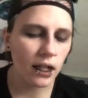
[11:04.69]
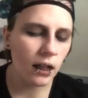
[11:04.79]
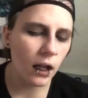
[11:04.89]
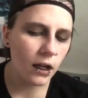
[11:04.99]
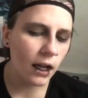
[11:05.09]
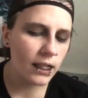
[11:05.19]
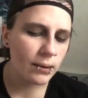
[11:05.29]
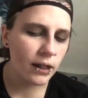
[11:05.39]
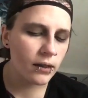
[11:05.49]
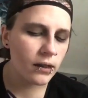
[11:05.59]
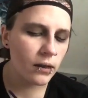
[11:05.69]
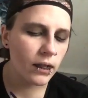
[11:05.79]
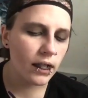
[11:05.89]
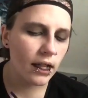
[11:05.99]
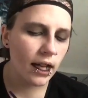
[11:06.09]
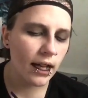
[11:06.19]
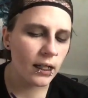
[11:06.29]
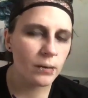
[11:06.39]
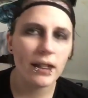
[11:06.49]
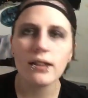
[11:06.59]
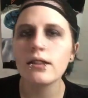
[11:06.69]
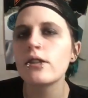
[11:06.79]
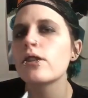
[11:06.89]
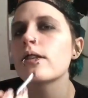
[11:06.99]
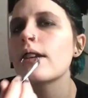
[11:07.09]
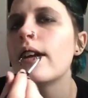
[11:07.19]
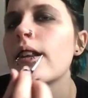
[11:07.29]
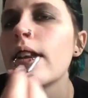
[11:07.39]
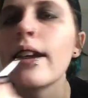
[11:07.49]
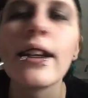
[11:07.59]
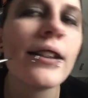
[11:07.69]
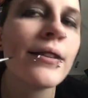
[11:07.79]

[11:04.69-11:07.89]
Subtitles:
A lot of cosplayers do it, and it's basically just kind of like...